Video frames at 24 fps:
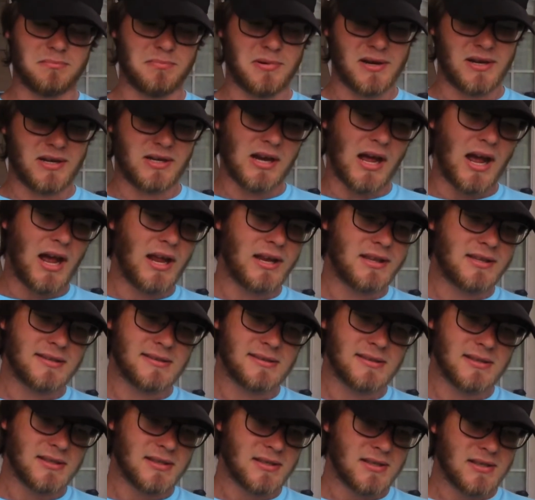but not
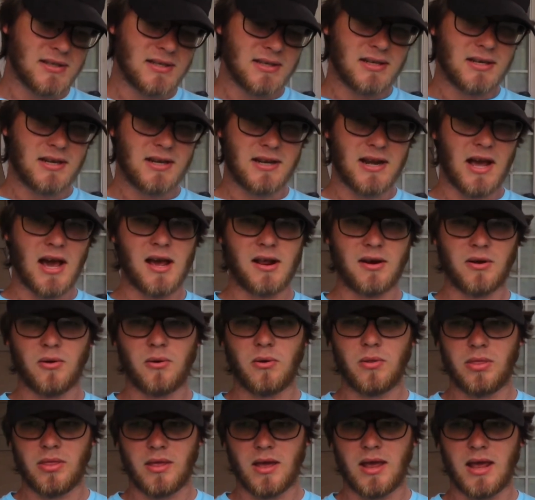
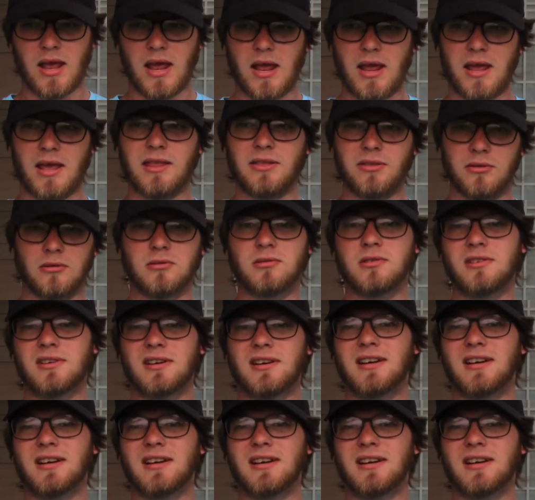on the handle.